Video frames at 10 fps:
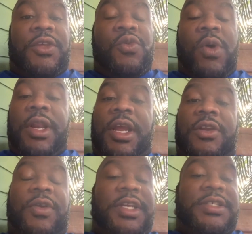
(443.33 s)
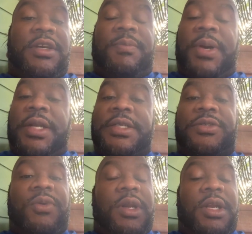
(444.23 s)
You want to increase your
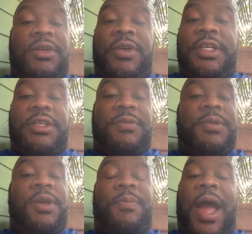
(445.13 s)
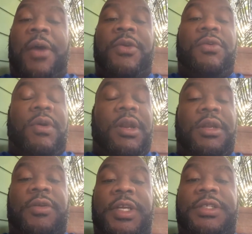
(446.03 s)
abundance. You want to increase your power. You want to
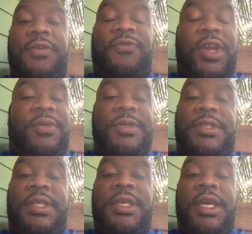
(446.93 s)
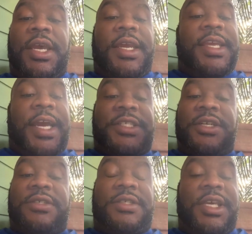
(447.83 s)
increase your frequency. Yet
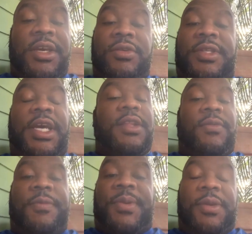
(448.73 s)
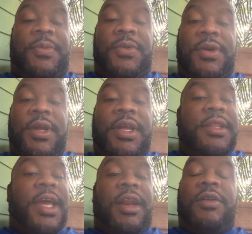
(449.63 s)
you're still dealing with people
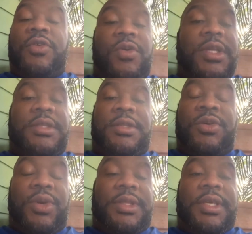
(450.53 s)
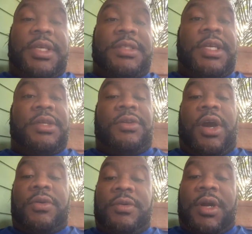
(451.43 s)
that are doing things
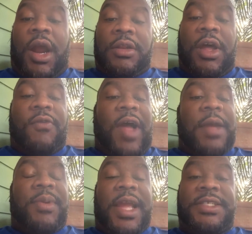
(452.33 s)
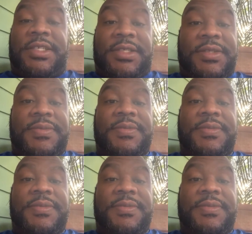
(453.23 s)
that, are low vibration.